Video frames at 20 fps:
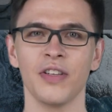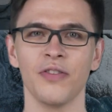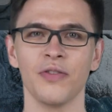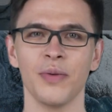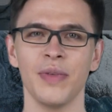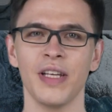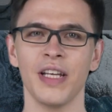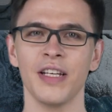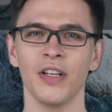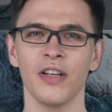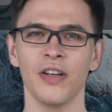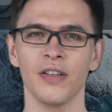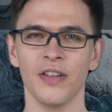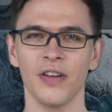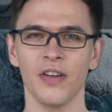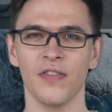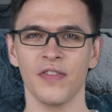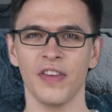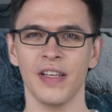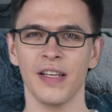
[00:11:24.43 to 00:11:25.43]
repeat on
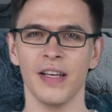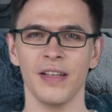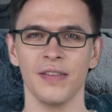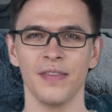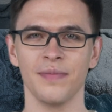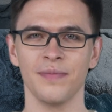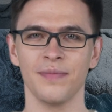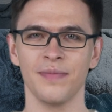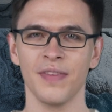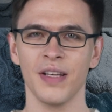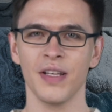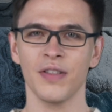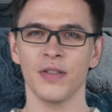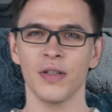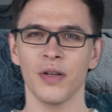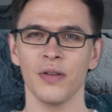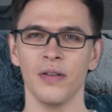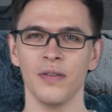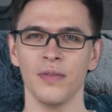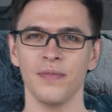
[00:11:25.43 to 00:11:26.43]
Earth again.
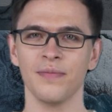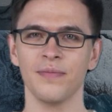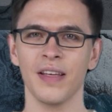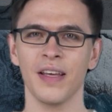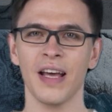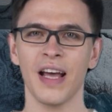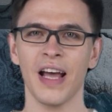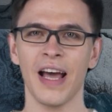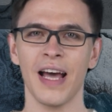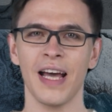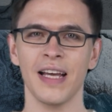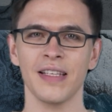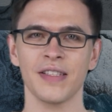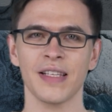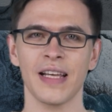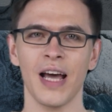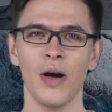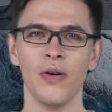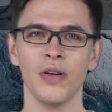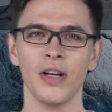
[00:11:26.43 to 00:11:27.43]
So,
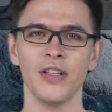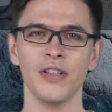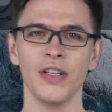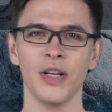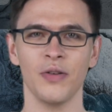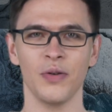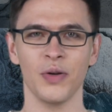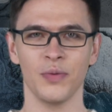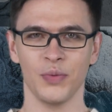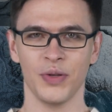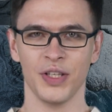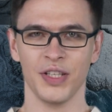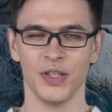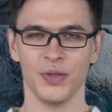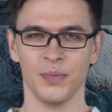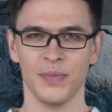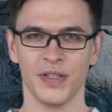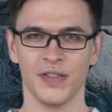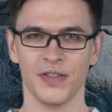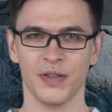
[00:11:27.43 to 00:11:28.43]
guys, I want to know if we
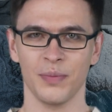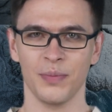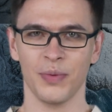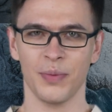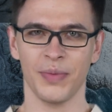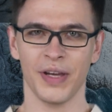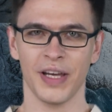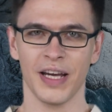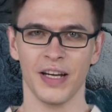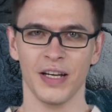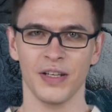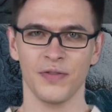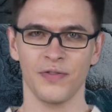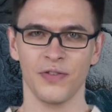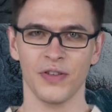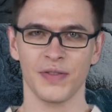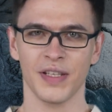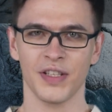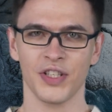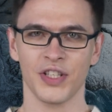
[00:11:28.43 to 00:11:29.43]
humans are prepared
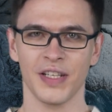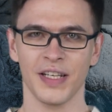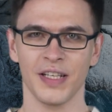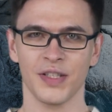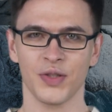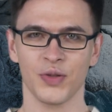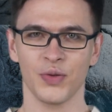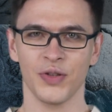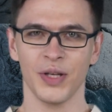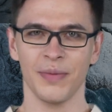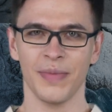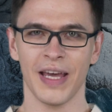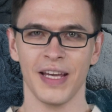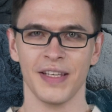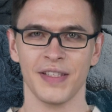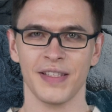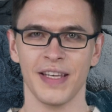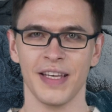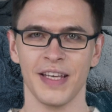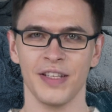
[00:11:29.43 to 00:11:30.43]
for such an extreme
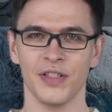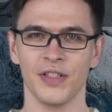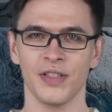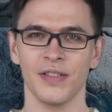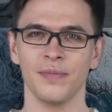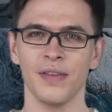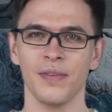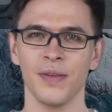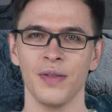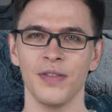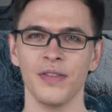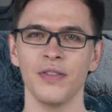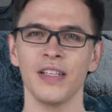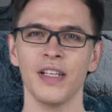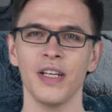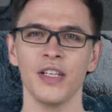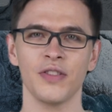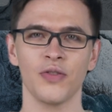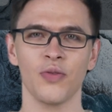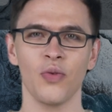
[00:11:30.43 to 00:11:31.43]
ice age.
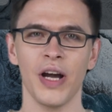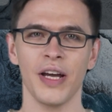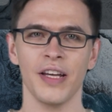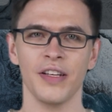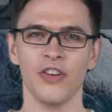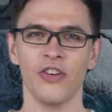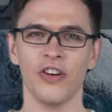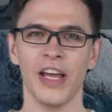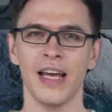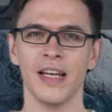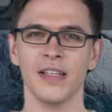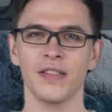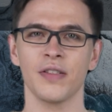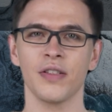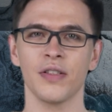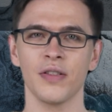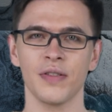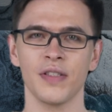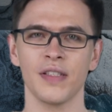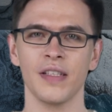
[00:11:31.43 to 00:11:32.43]
Please write your
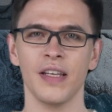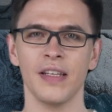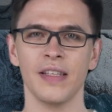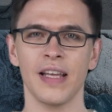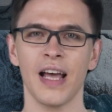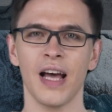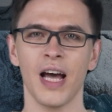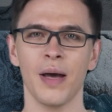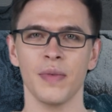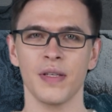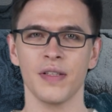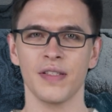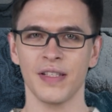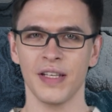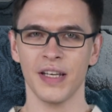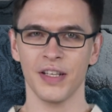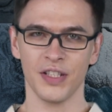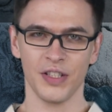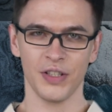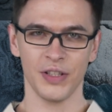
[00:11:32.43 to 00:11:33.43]
answers in the comments
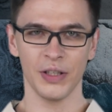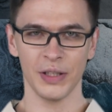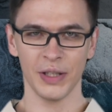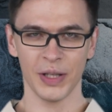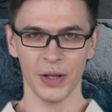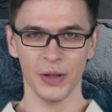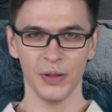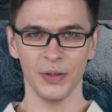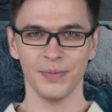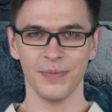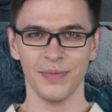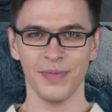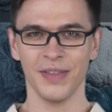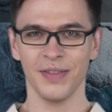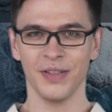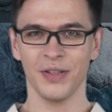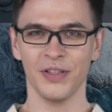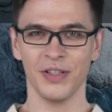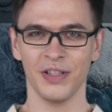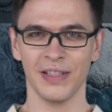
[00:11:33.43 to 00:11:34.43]
section below.
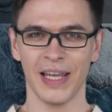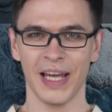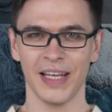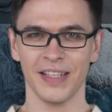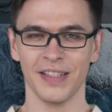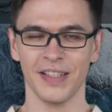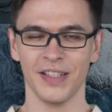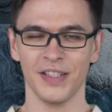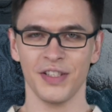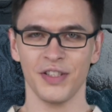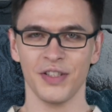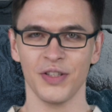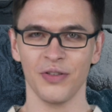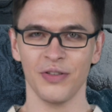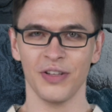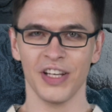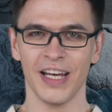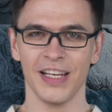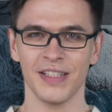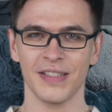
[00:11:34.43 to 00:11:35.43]
If you liked it,
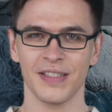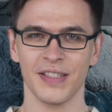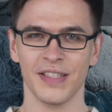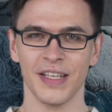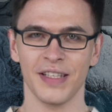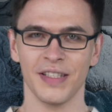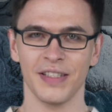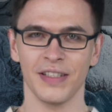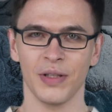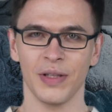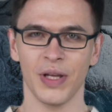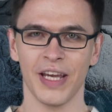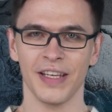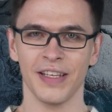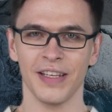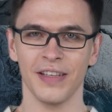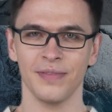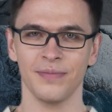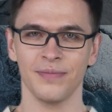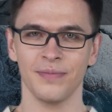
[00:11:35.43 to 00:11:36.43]
don't hesitate to
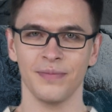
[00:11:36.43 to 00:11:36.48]
like it,